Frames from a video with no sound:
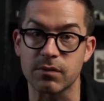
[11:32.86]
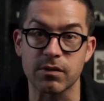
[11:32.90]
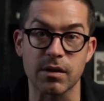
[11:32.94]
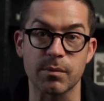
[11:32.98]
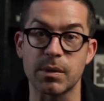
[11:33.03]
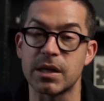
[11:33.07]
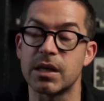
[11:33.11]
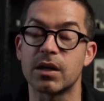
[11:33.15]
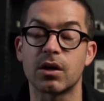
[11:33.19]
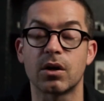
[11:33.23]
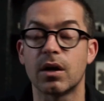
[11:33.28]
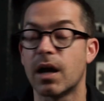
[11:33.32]
of them
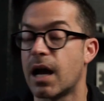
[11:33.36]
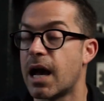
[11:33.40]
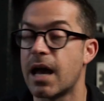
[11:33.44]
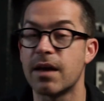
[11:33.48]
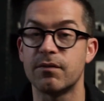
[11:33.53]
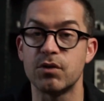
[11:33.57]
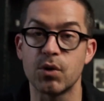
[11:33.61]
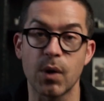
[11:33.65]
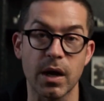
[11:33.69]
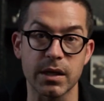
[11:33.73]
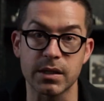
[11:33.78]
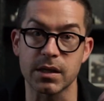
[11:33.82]
a year. I
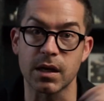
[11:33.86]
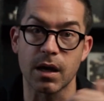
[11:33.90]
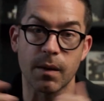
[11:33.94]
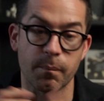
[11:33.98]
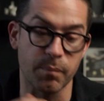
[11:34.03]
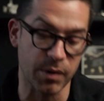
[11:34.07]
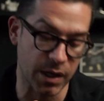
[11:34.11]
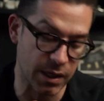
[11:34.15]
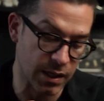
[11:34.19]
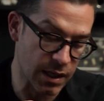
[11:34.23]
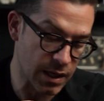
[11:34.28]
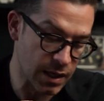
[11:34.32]
have no idea.
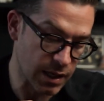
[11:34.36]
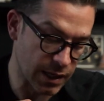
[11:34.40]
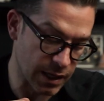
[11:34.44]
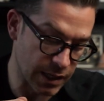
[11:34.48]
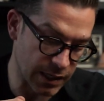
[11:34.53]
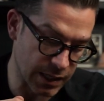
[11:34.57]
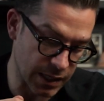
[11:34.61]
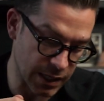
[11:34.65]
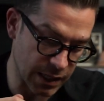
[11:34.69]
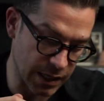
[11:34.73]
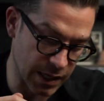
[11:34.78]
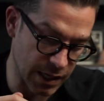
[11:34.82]
But
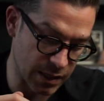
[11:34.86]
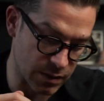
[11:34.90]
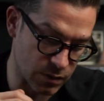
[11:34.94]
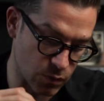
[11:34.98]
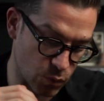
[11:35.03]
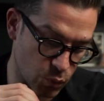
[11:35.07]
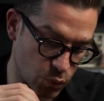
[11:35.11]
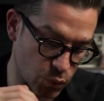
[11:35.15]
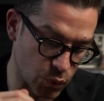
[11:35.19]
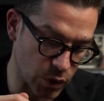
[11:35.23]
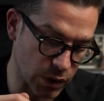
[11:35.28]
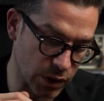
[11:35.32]
in any case,
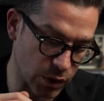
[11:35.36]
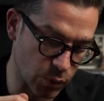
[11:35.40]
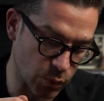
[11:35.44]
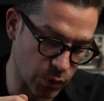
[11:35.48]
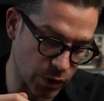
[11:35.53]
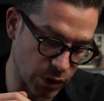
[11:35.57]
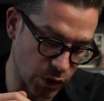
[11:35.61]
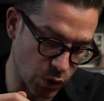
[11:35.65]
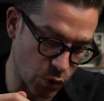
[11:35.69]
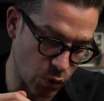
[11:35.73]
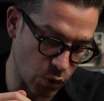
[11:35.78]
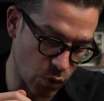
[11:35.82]
really,
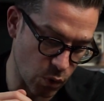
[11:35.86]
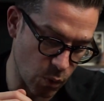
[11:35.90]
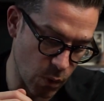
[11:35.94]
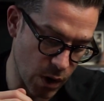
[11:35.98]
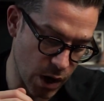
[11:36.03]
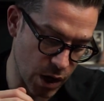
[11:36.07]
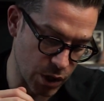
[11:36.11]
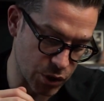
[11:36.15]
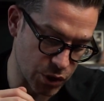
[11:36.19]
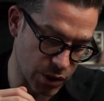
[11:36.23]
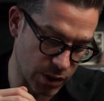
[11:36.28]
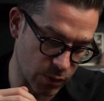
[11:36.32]
really cool
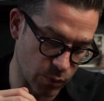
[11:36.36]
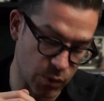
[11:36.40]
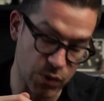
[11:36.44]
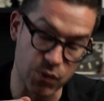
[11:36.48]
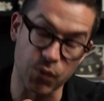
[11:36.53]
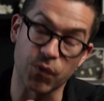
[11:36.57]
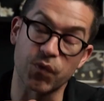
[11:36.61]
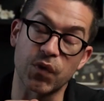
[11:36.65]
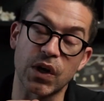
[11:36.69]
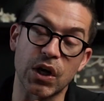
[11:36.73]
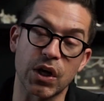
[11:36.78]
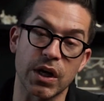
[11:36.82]
watch, and was
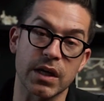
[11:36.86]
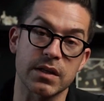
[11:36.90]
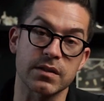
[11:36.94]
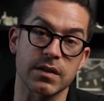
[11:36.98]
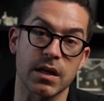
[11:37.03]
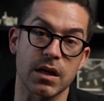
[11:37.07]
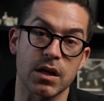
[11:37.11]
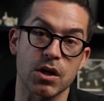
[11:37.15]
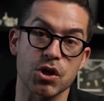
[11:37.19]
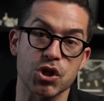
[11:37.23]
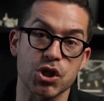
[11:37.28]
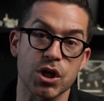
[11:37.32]
very
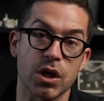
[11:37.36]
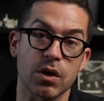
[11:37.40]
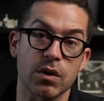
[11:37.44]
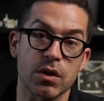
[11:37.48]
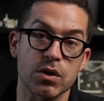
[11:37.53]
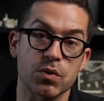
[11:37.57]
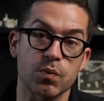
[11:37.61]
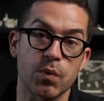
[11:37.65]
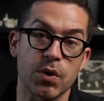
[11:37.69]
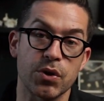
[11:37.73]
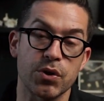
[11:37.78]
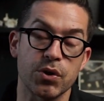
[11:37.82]
excited to share
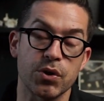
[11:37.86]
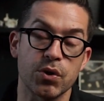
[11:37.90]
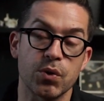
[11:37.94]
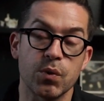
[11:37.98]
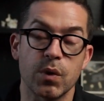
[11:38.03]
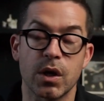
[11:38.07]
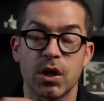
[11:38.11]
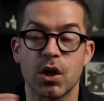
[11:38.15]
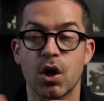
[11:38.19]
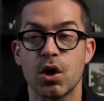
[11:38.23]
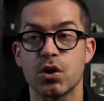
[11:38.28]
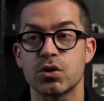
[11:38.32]
this with you.
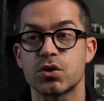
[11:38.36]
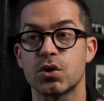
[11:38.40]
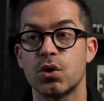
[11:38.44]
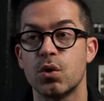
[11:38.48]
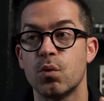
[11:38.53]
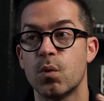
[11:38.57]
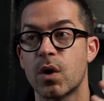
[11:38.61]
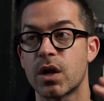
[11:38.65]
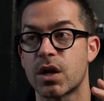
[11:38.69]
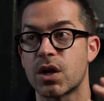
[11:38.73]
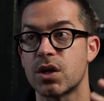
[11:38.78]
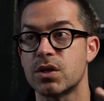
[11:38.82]
And also
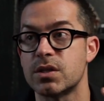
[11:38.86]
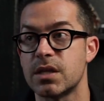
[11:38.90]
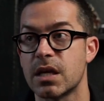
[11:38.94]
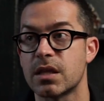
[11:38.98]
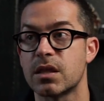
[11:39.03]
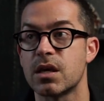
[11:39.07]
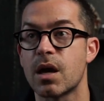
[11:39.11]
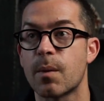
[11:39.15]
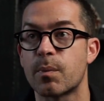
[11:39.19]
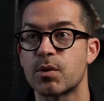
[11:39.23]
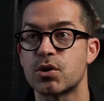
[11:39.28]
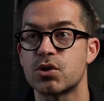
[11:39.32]
wanted to take
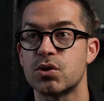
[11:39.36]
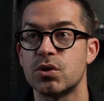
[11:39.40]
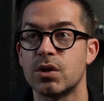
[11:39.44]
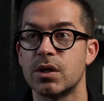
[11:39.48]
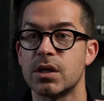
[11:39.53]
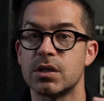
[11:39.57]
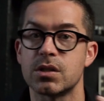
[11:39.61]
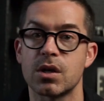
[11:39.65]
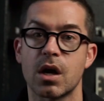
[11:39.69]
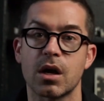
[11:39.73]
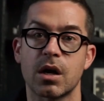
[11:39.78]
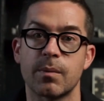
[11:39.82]
the opportunity
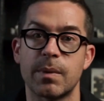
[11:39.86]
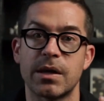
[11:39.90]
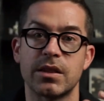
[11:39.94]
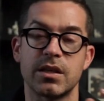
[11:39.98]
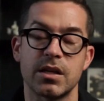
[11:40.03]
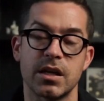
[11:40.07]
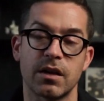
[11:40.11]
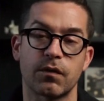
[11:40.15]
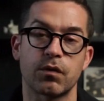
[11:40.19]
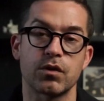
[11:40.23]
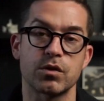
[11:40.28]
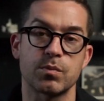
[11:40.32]
to talk about the
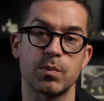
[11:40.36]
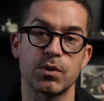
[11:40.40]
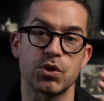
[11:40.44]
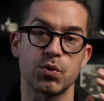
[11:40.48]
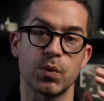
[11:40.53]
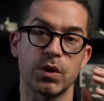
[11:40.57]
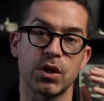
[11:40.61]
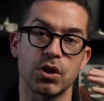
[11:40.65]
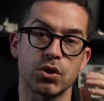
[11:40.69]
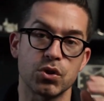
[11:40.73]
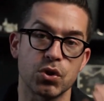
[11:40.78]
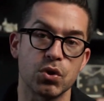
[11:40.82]
difference
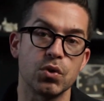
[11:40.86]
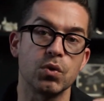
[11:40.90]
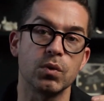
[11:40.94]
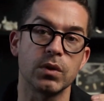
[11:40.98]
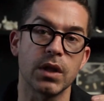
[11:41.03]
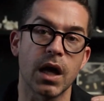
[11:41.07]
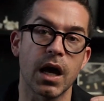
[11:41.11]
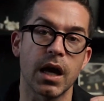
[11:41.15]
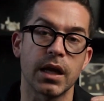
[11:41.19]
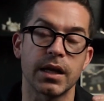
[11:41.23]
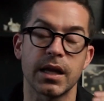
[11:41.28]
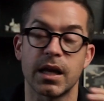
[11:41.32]
between a
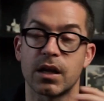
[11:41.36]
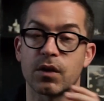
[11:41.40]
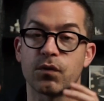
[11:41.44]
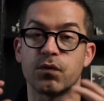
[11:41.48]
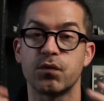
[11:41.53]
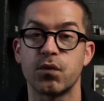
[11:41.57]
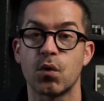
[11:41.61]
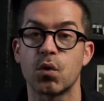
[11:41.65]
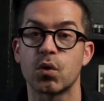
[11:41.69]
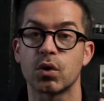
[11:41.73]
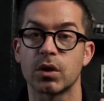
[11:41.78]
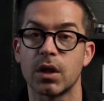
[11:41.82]
2-line and a
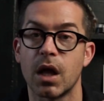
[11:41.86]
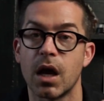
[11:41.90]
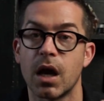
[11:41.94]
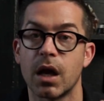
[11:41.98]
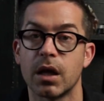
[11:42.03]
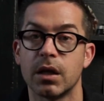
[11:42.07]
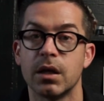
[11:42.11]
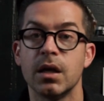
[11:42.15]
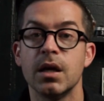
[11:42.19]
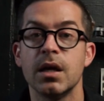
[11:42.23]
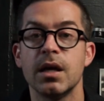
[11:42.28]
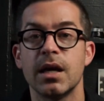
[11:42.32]

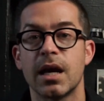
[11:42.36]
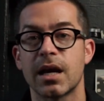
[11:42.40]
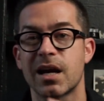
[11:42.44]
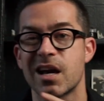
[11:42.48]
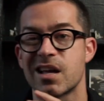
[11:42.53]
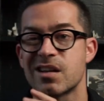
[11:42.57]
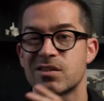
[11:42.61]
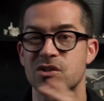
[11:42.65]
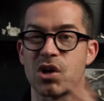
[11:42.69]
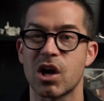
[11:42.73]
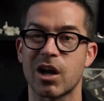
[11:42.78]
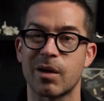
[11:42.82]
4-line, and
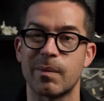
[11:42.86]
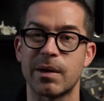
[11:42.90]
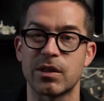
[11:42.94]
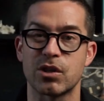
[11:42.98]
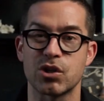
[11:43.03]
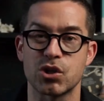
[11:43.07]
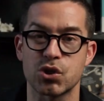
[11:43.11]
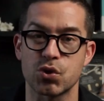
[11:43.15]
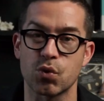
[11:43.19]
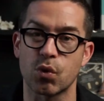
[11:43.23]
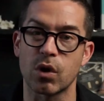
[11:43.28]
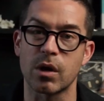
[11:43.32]
kind of talk about the
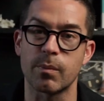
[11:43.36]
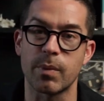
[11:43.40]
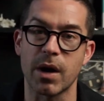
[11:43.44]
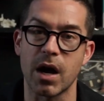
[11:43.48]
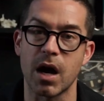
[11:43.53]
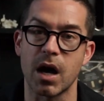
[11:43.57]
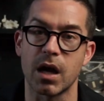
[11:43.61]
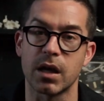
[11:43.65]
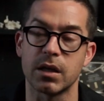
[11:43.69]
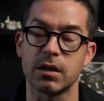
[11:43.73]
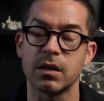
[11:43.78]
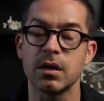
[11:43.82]
story
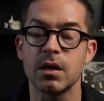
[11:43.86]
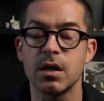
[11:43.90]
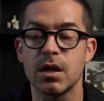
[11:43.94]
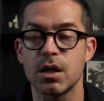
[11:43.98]
behind,